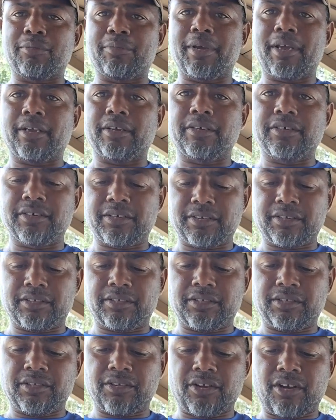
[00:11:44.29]
bait hooks
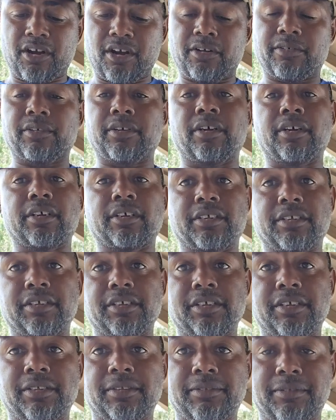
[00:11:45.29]
are
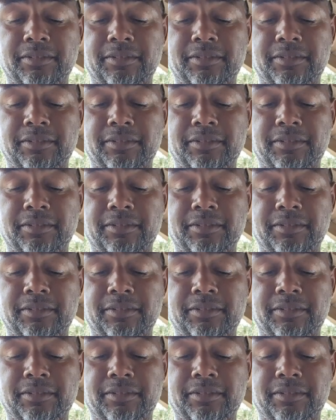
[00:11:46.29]
good.